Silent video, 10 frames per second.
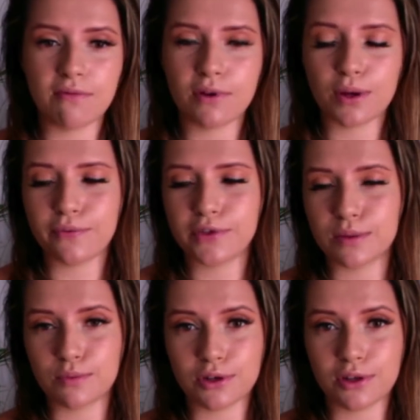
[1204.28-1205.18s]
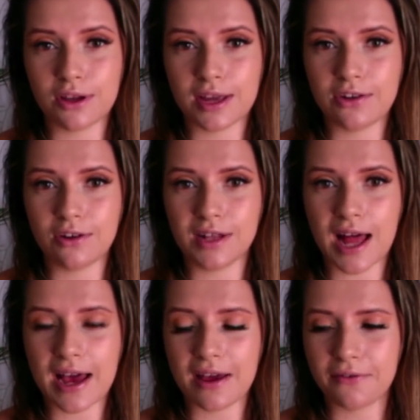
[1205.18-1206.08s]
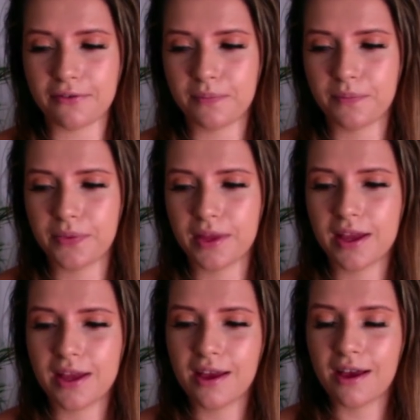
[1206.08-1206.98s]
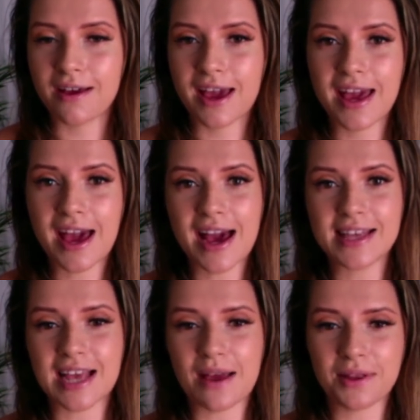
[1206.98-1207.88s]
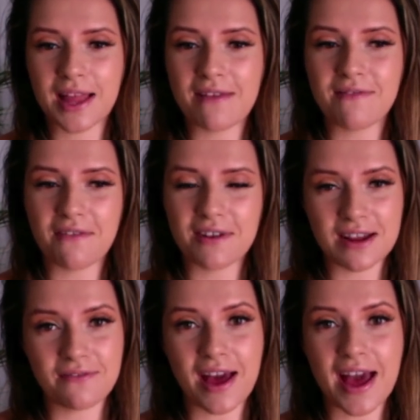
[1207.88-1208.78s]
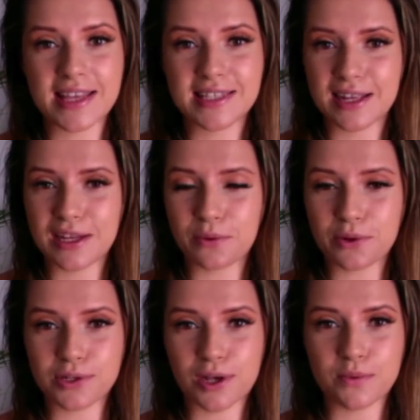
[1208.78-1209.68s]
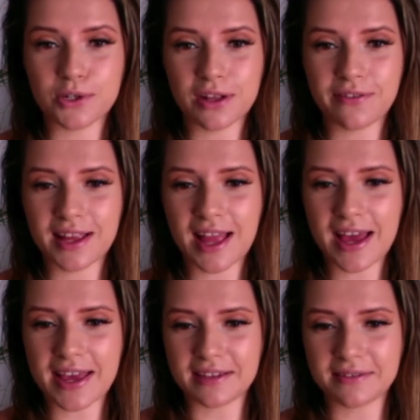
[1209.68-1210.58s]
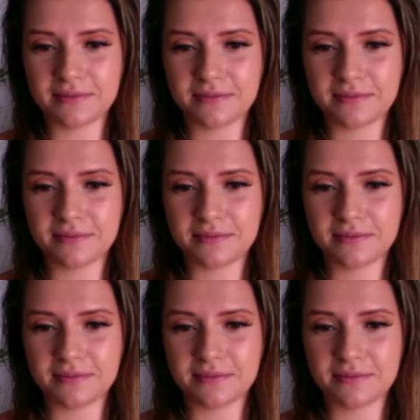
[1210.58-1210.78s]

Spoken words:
room for some good luck in your life. Okay guys, I'm going to end that reading there. Send you all so much love and light.